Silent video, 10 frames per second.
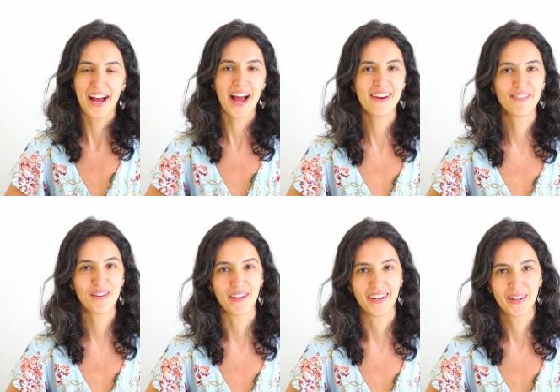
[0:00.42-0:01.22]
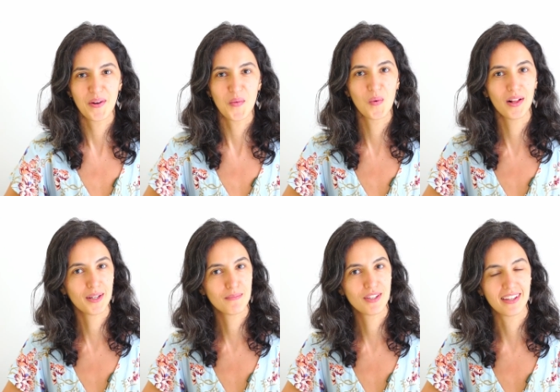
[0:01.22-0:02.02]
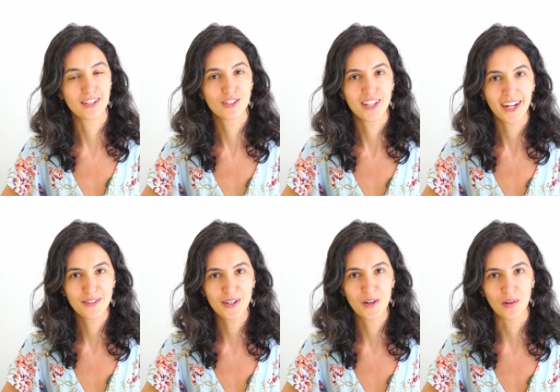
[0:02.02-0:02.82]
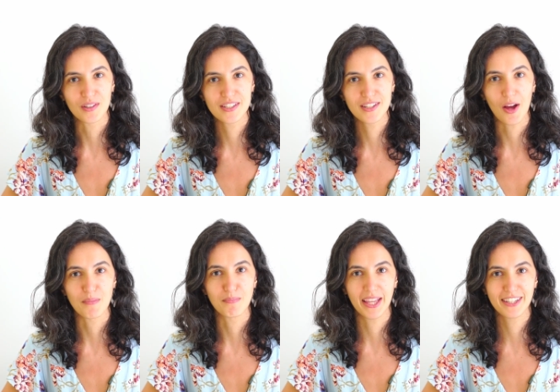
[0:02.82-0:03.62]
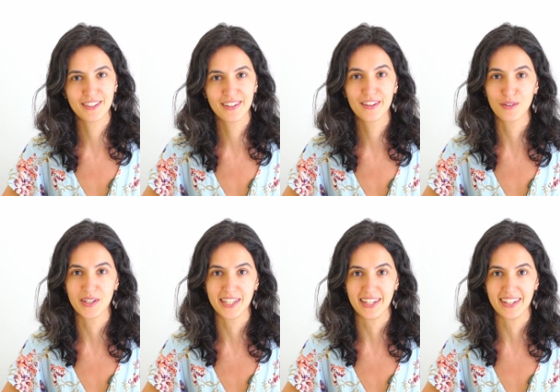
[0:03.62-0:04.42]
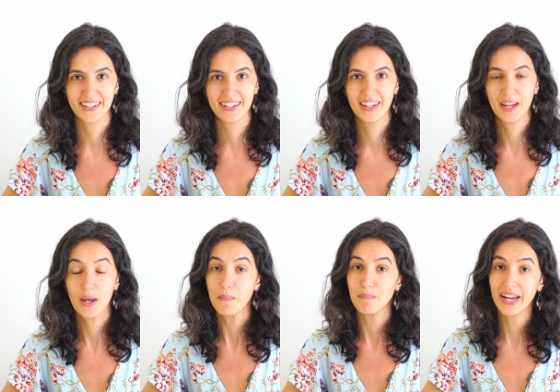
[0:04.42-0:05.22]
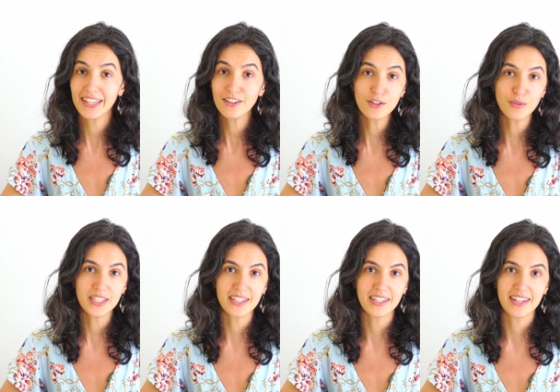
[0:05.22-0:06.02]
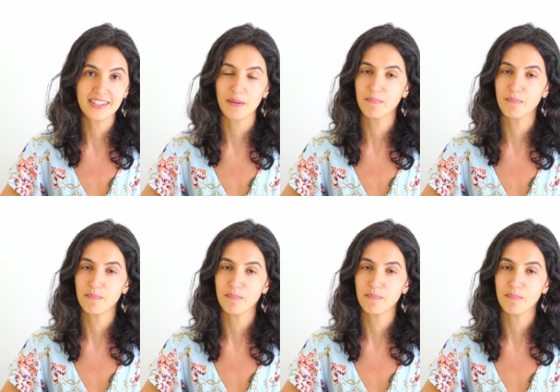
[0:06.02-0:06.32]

Hi everyone, welcome to the introductory course on Blender 3D. Blender 3D is a